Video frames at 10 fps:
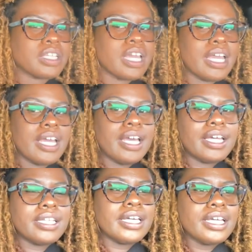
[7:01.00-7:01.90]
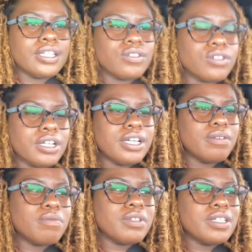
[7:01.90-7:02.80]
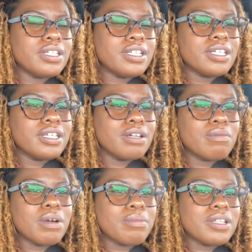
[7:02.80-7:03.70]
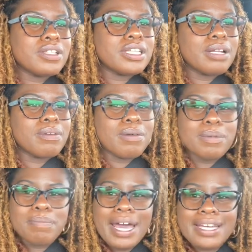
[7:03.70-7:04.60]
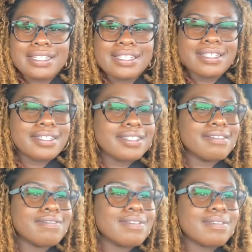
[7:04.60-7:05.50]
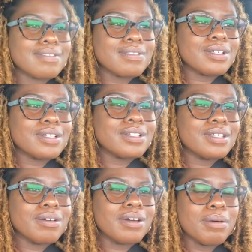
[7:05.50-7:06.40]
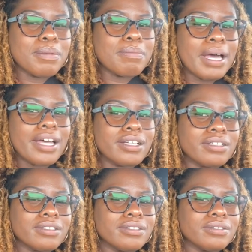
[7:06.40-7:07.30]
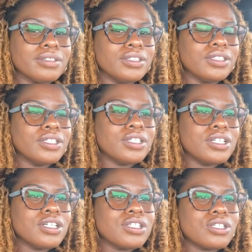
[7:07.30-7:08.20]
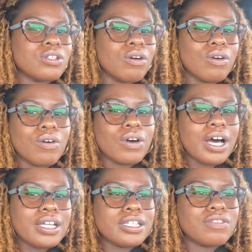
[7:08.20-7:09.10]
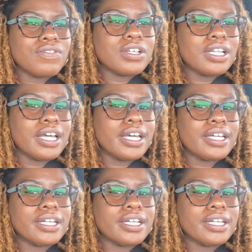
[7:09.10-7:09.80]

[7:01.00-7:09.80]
and in the dream, my brother said, I'm coming back, sis. I'm coming back. So, I just feel like